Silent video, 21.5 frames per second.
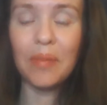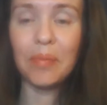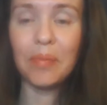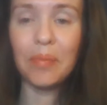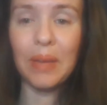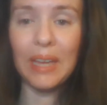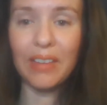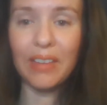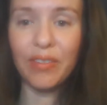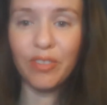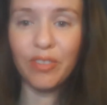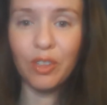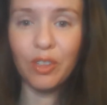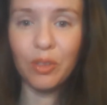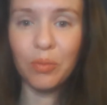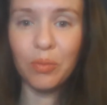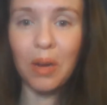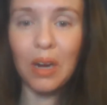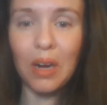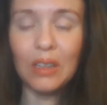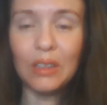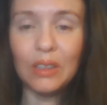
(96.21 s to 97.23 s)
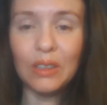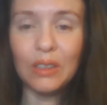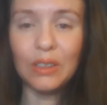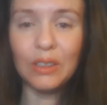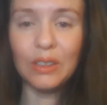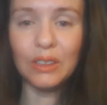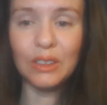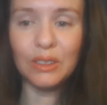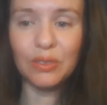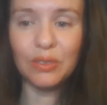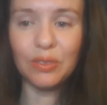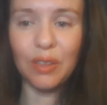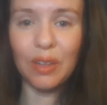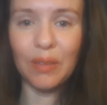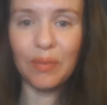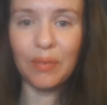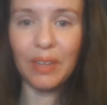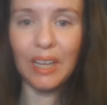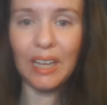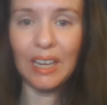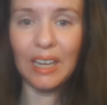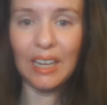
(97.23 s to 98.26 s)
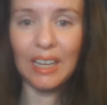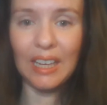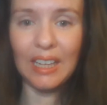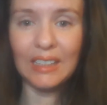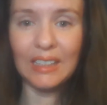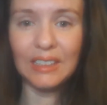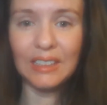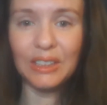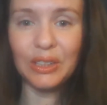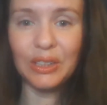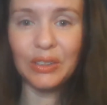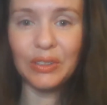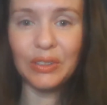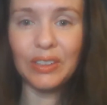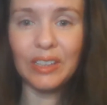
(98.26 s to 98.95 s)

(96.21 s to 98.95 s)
big food particles, from getting into